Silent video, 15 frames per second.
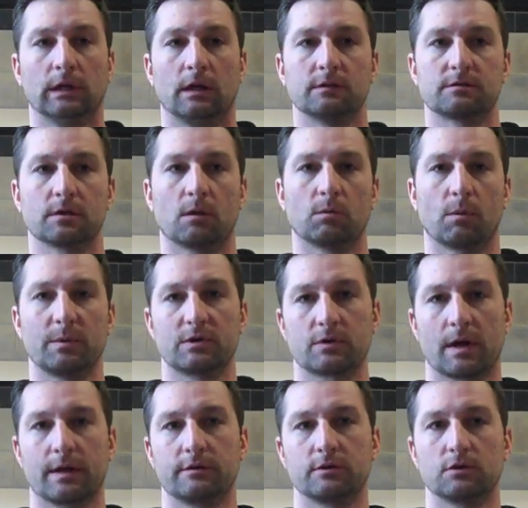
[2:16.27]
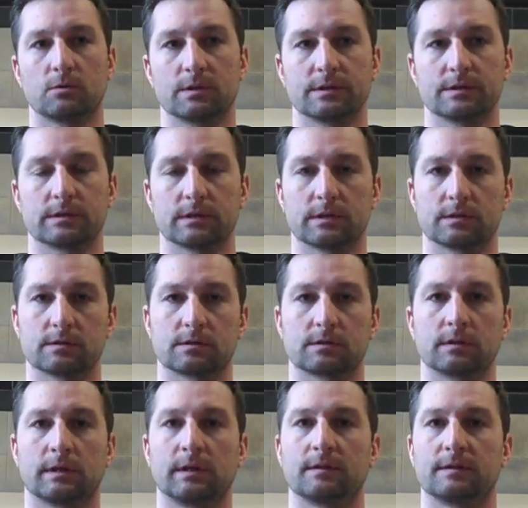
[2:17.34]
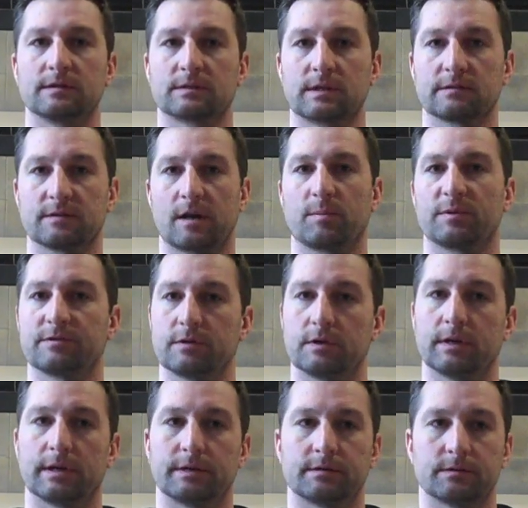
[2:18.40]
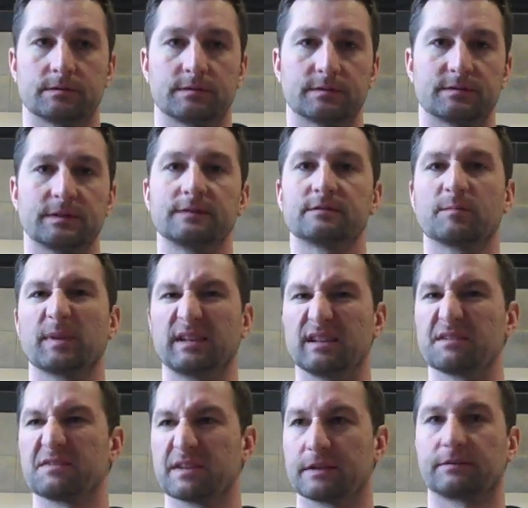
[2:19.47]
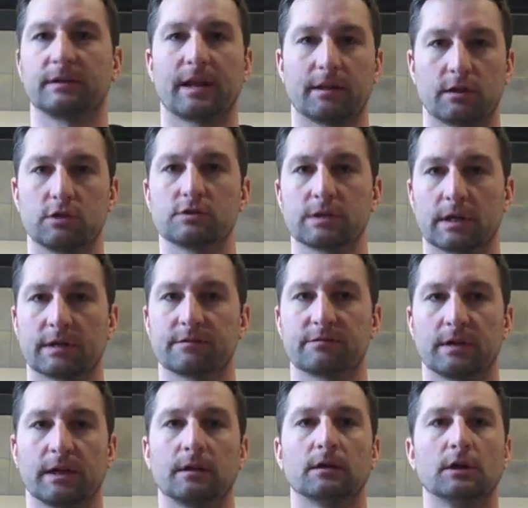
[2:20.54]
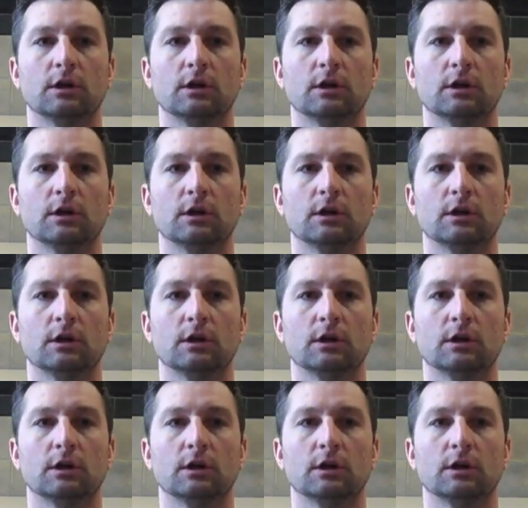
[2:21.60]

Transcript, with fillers: And so what we try to do is is get these kids an opportunity to, to see something different that they're not usually going to see.